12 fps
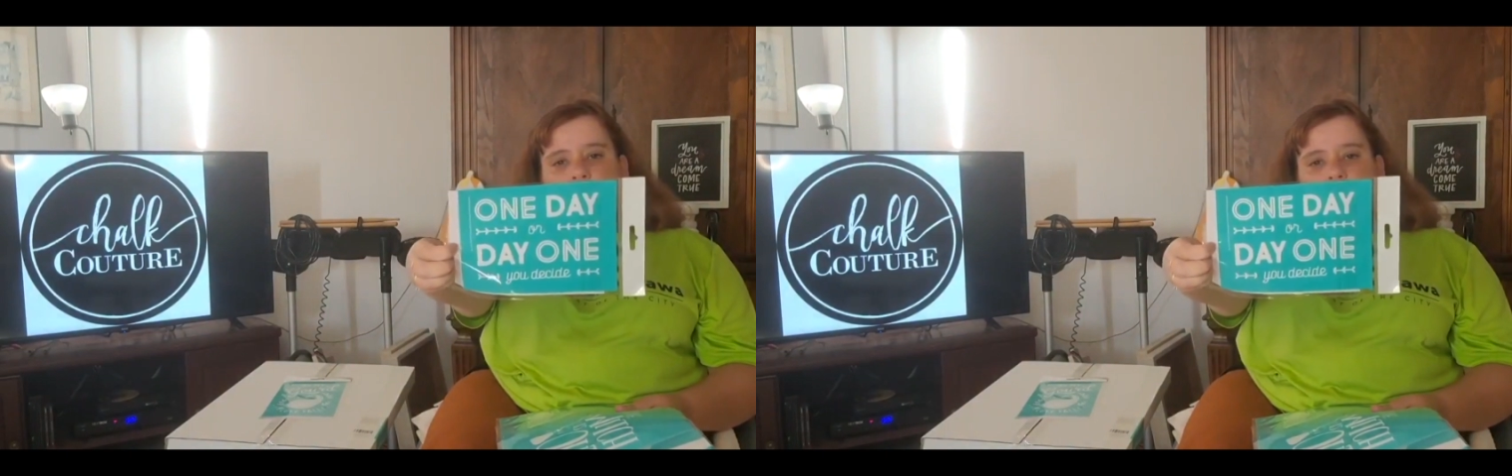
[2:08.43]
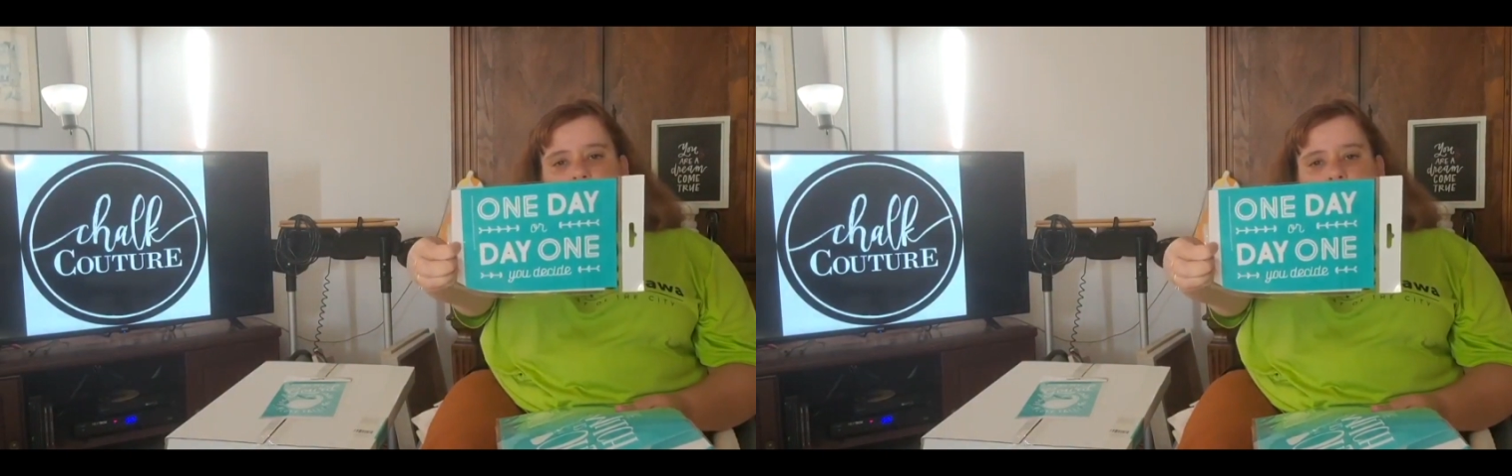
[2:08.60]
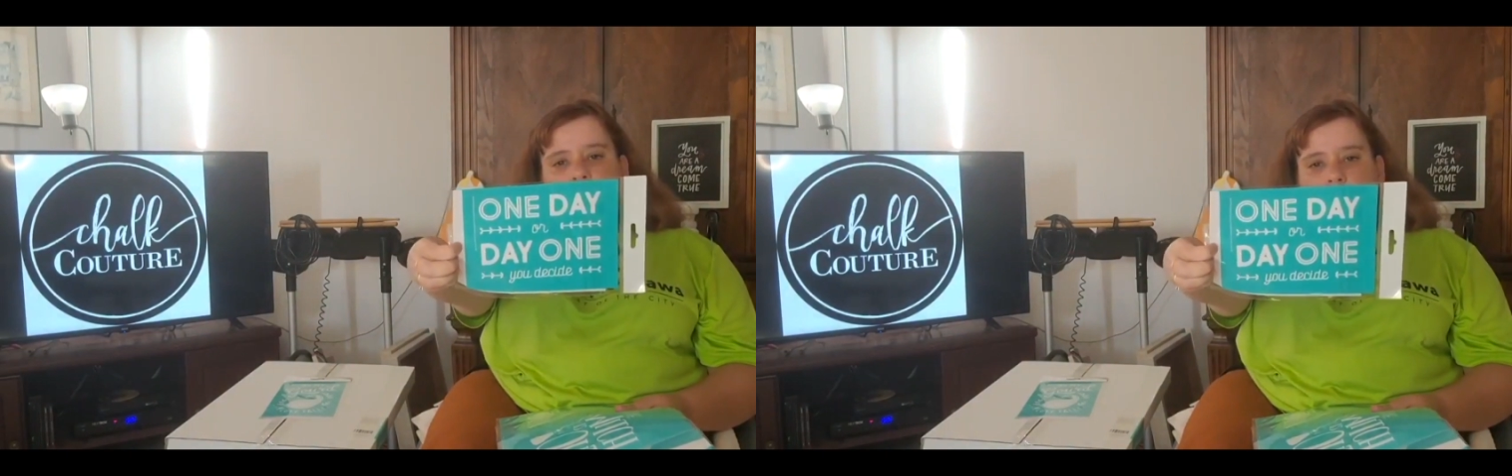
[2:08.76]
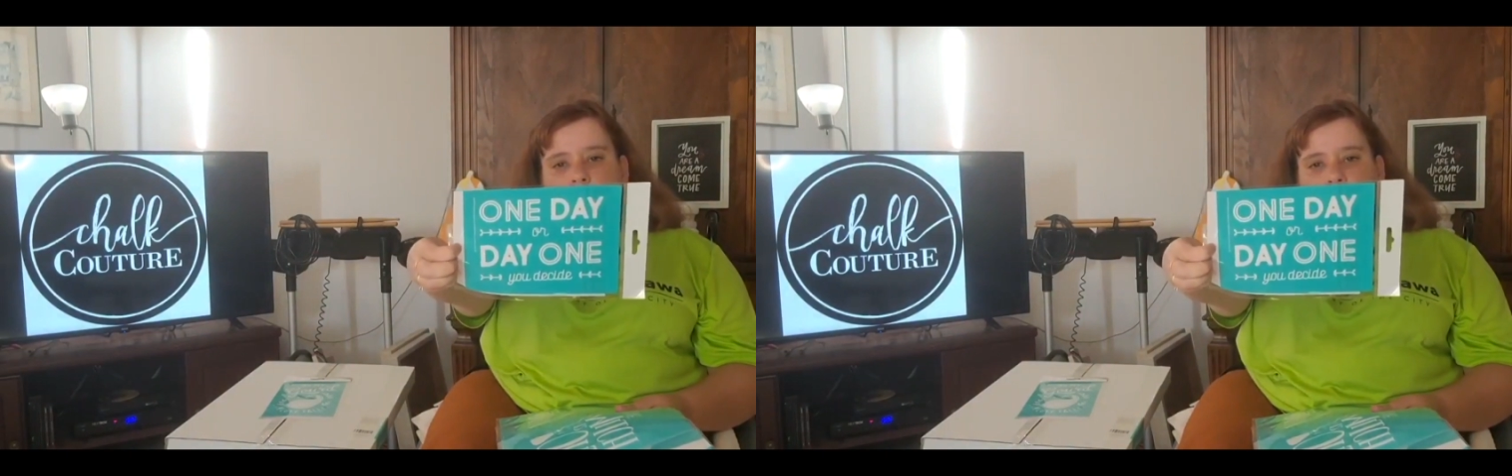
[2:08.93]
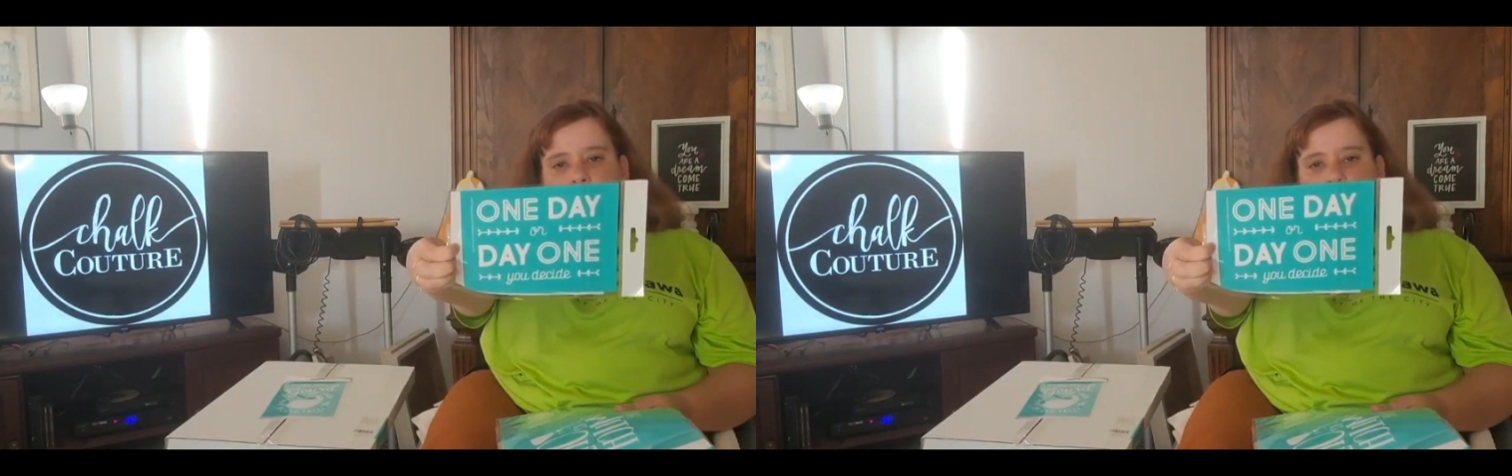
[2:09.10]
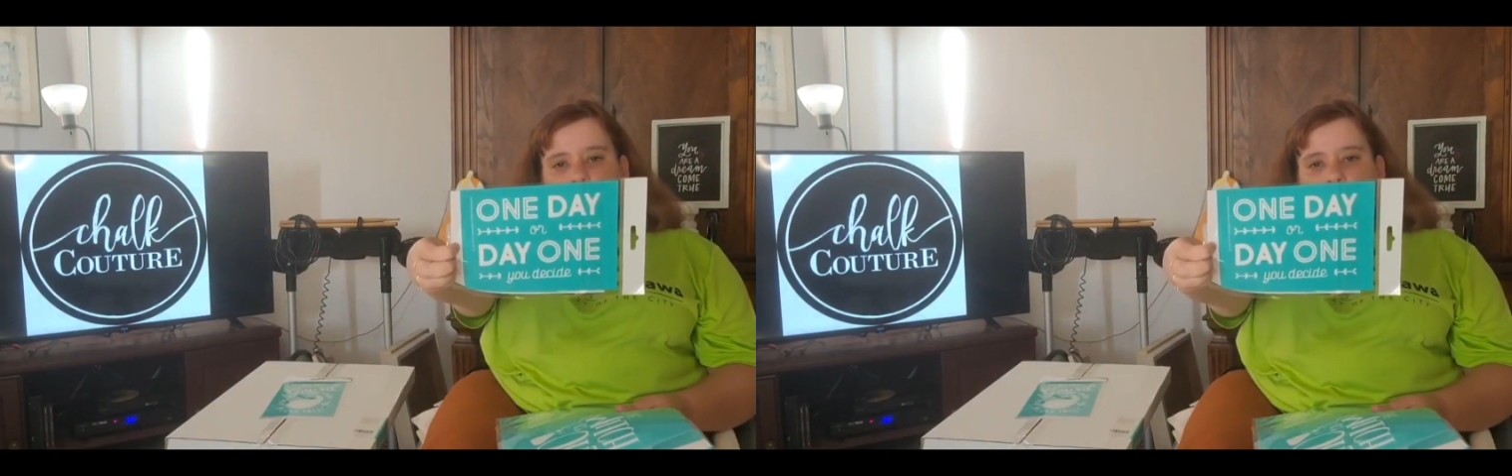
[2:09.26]
This one's a
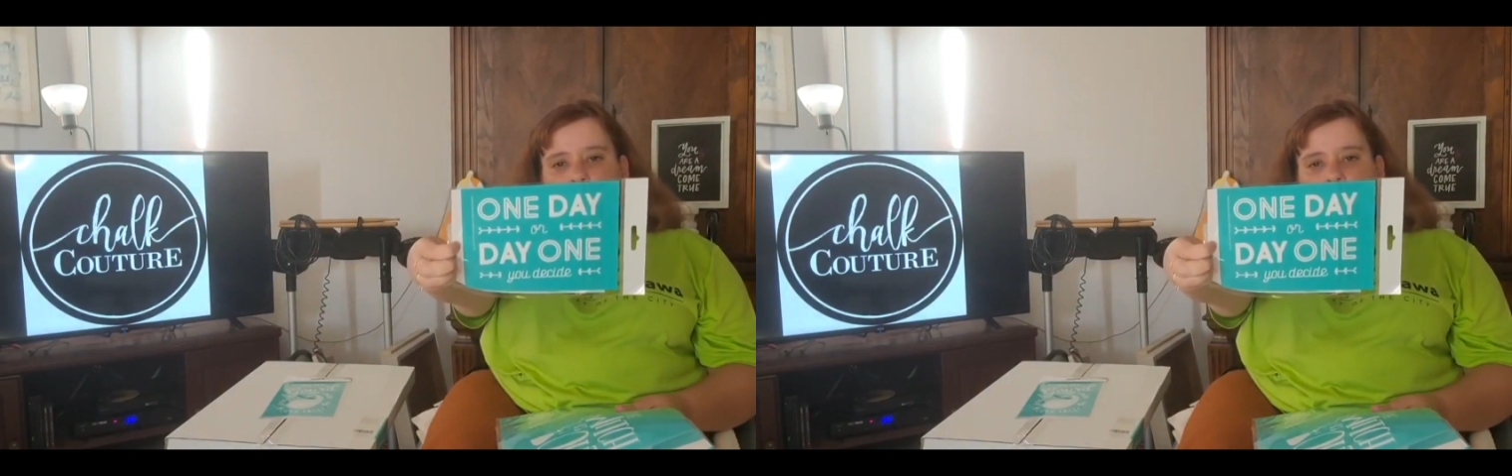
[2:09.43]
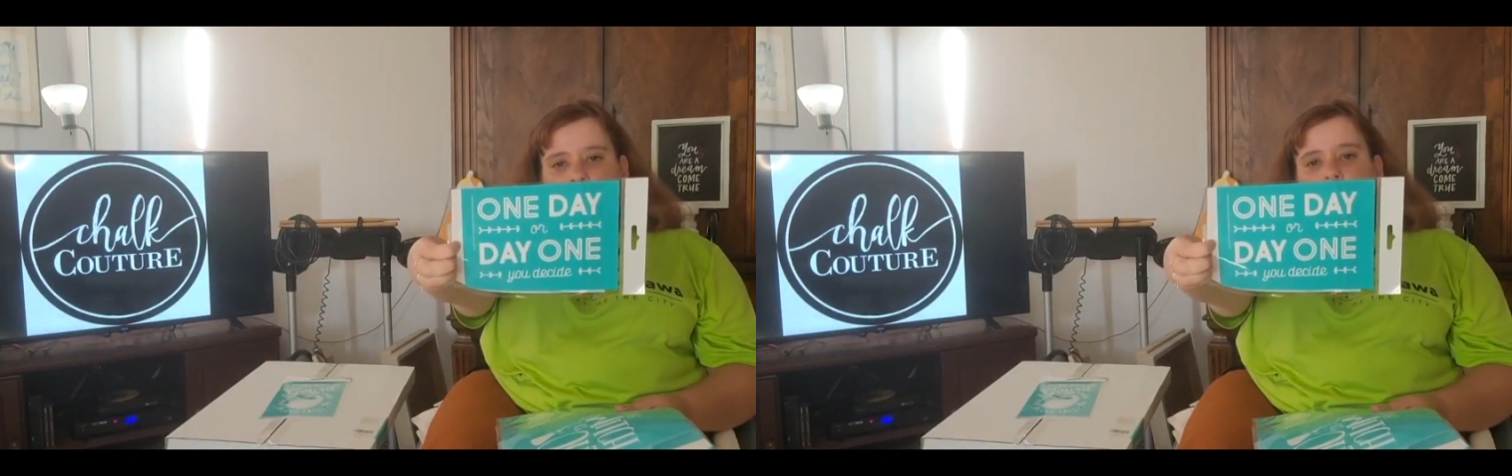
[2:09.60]
cute one.